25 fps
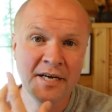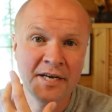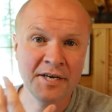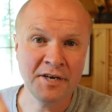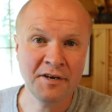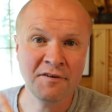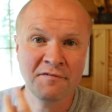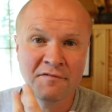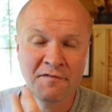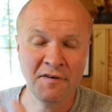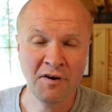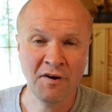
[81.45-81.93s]

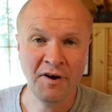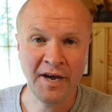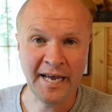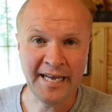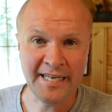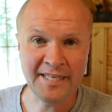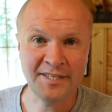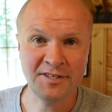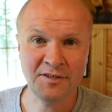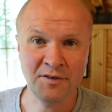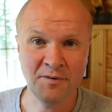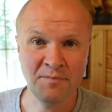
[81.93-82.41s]
enough
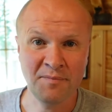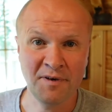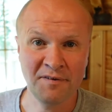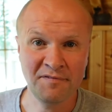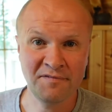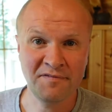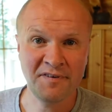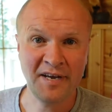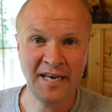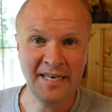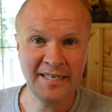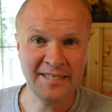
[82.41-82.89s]
light on my
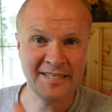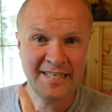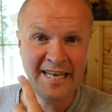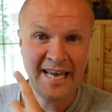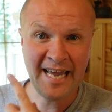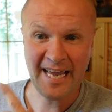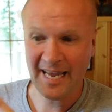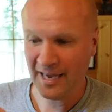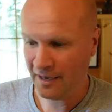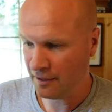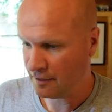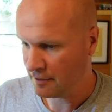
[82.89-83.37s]
face
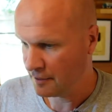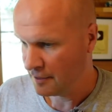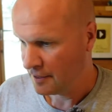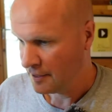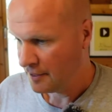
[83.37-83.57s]
here,